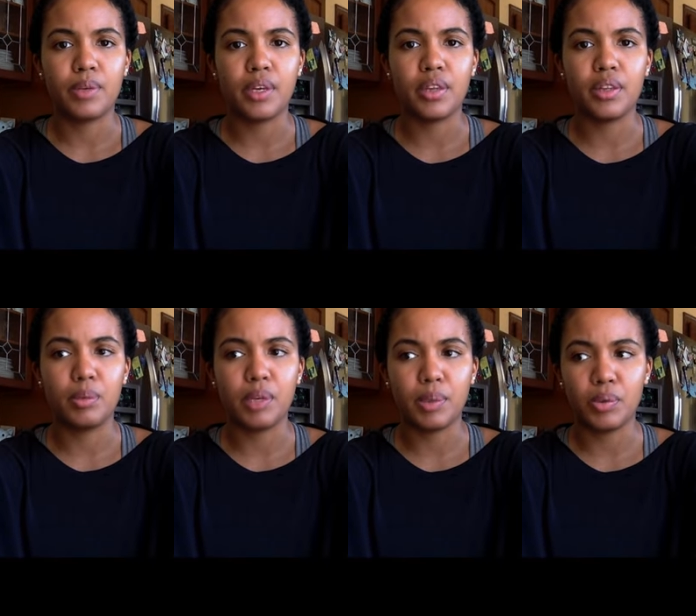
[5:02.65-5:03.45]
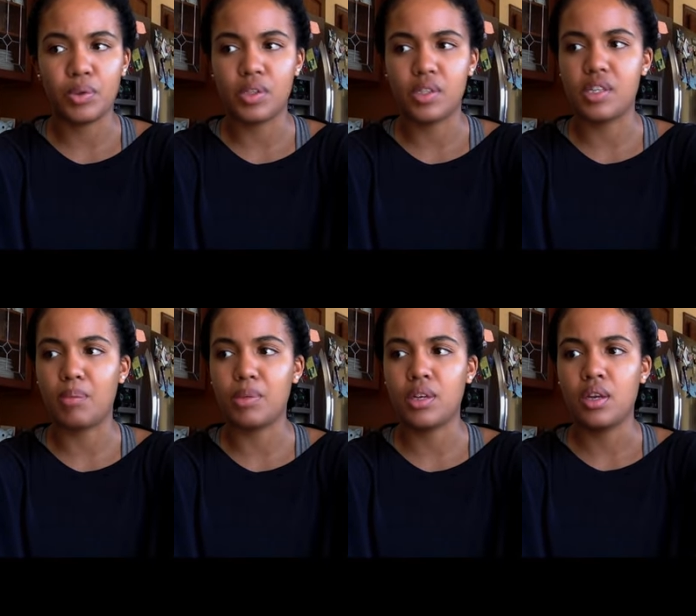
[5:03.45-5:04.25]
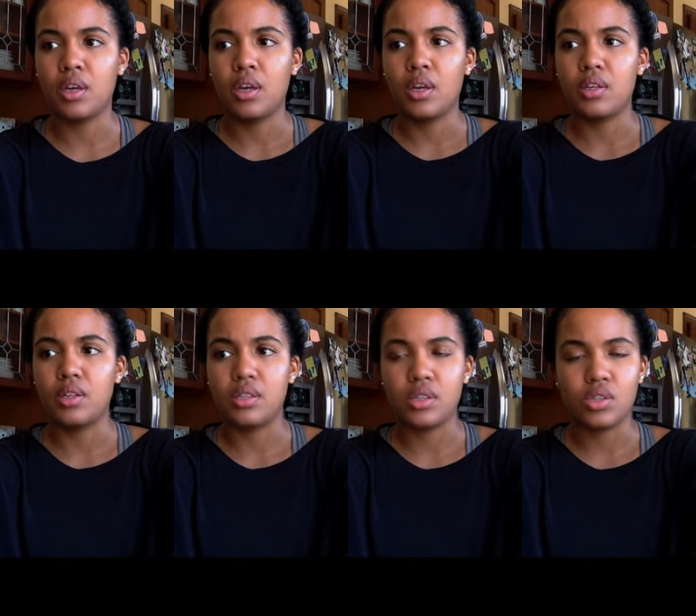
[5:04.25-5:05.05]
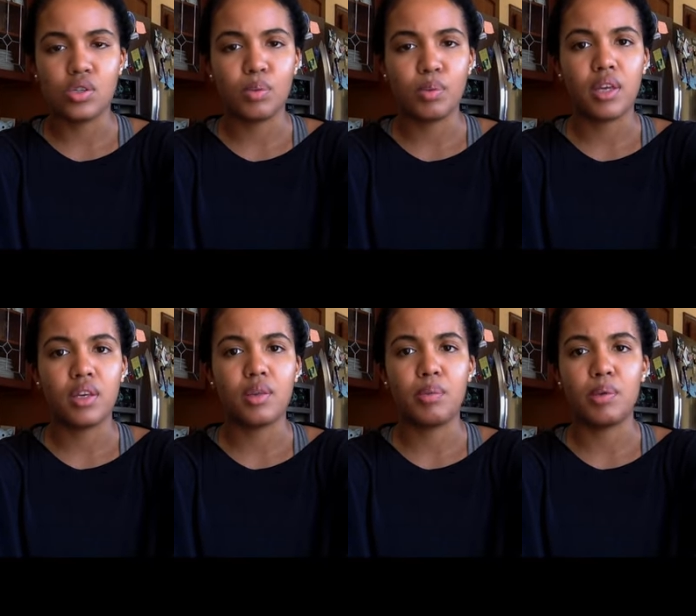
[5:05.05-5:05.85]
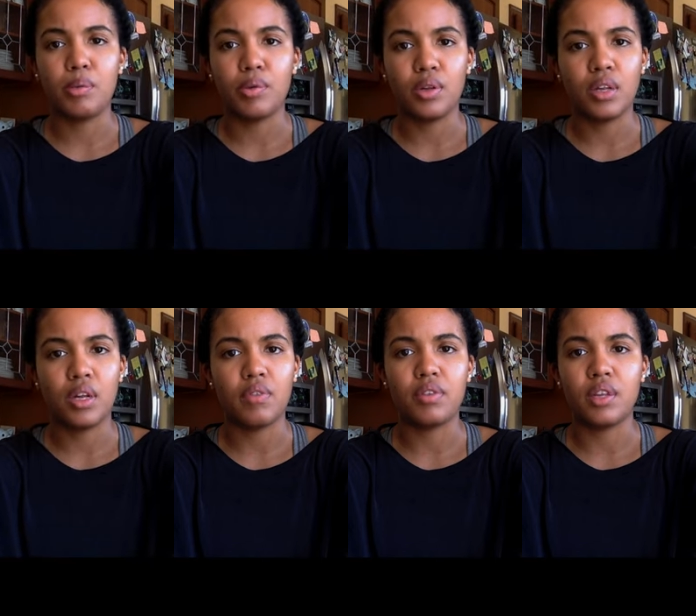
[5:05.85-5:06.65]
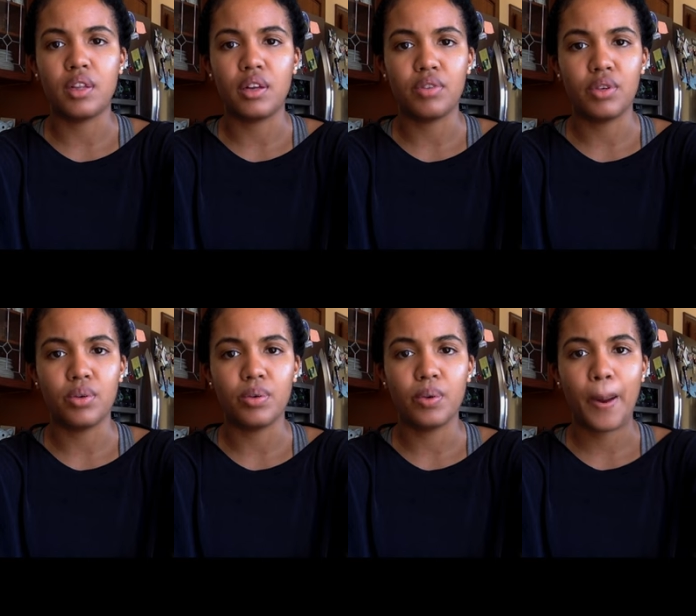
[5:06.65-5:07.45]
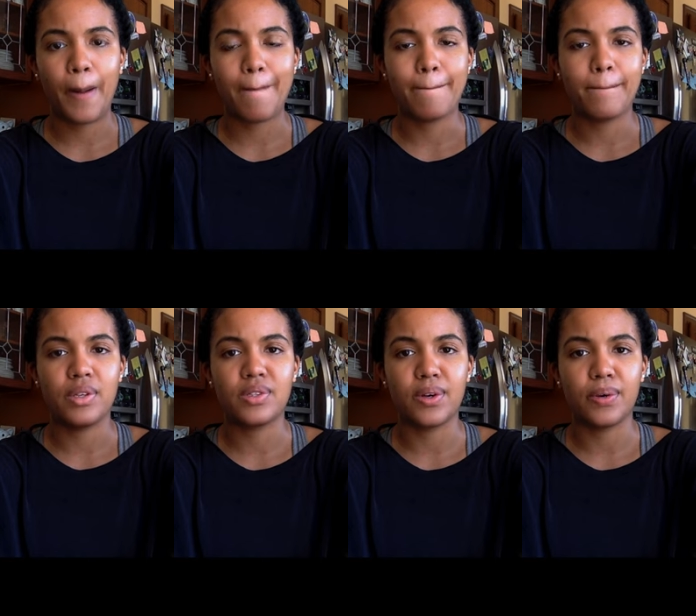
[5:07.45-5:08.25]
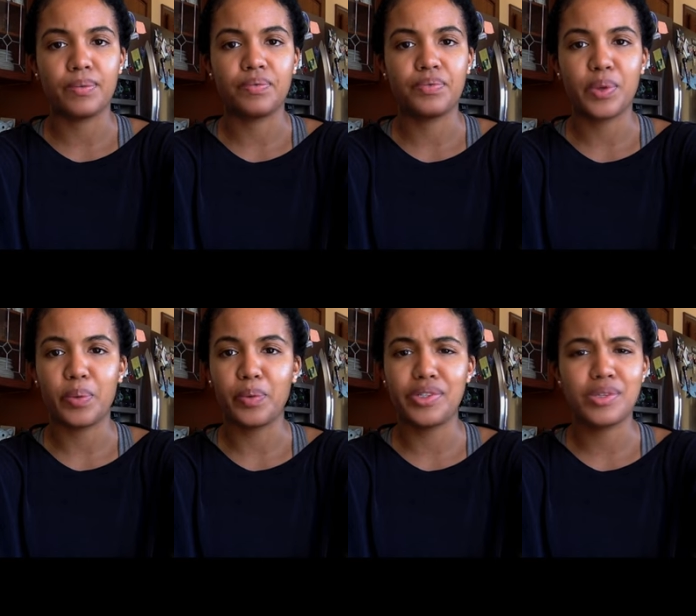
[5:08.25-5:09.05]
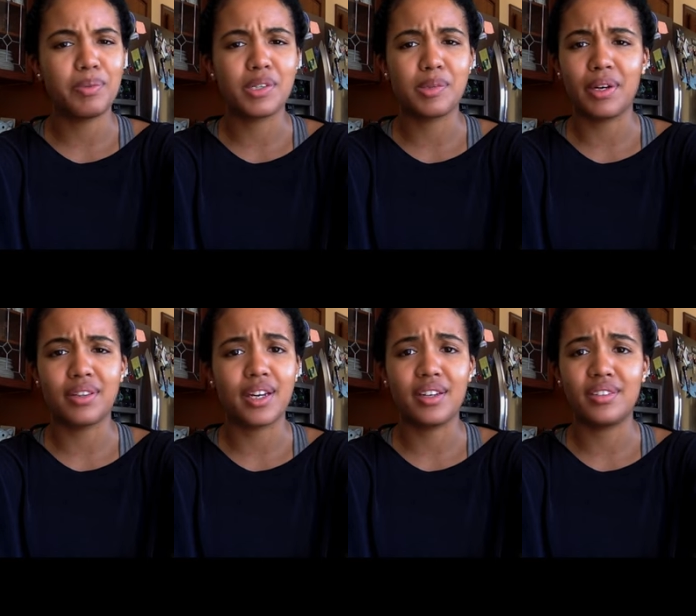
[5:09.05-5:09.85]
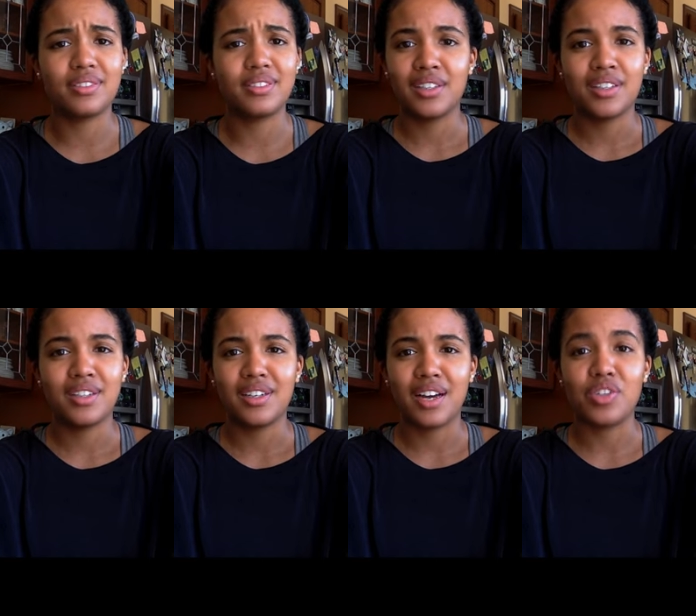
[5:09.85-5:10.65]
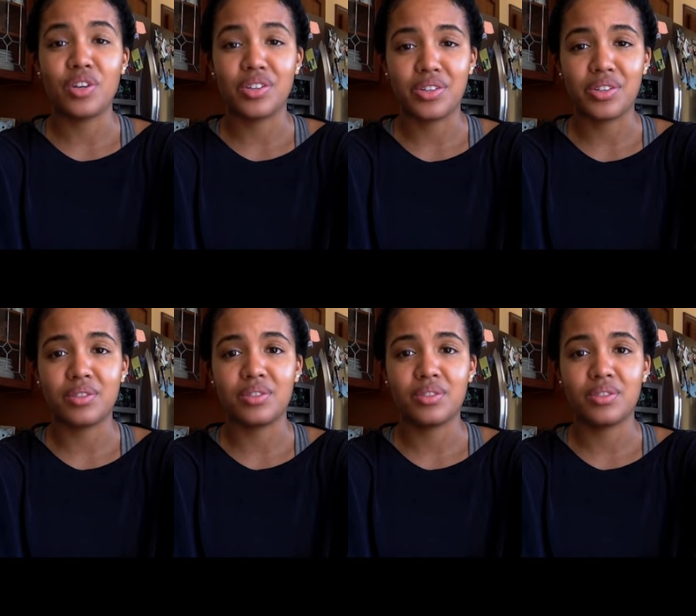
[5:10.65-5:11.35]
And they'll be able to accept the decisions you make and the people you love if they love you. So don't worry too much about that. I trust you.